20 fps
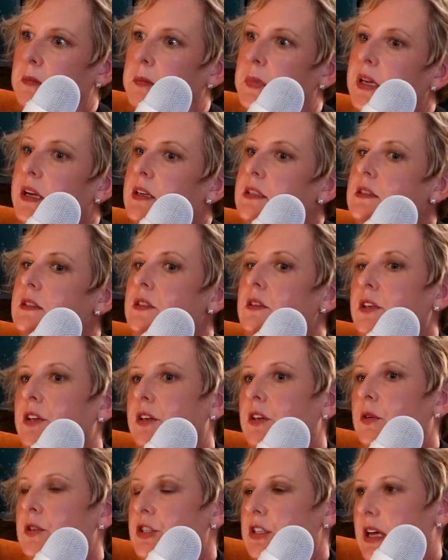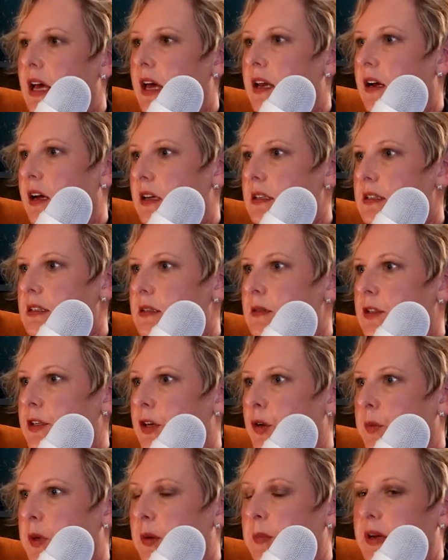because, she had us, I
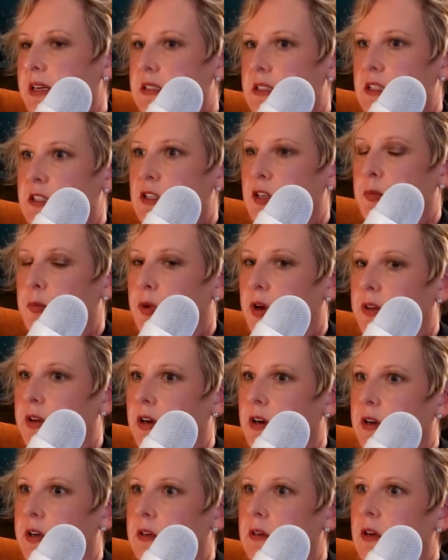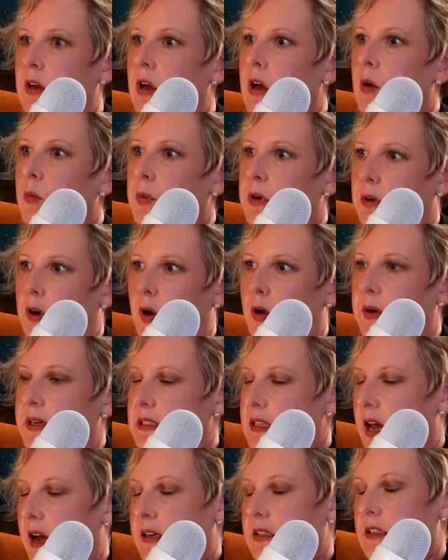mean, my sister and brother, and we were
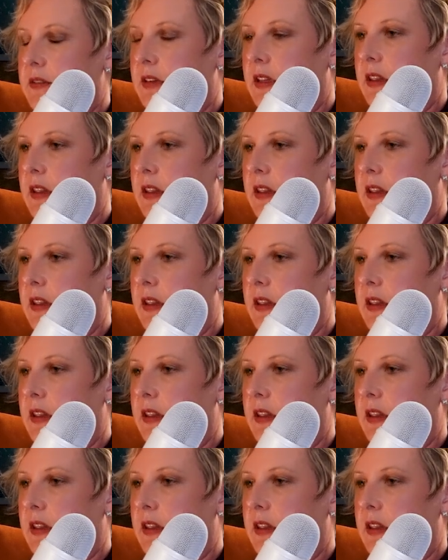always active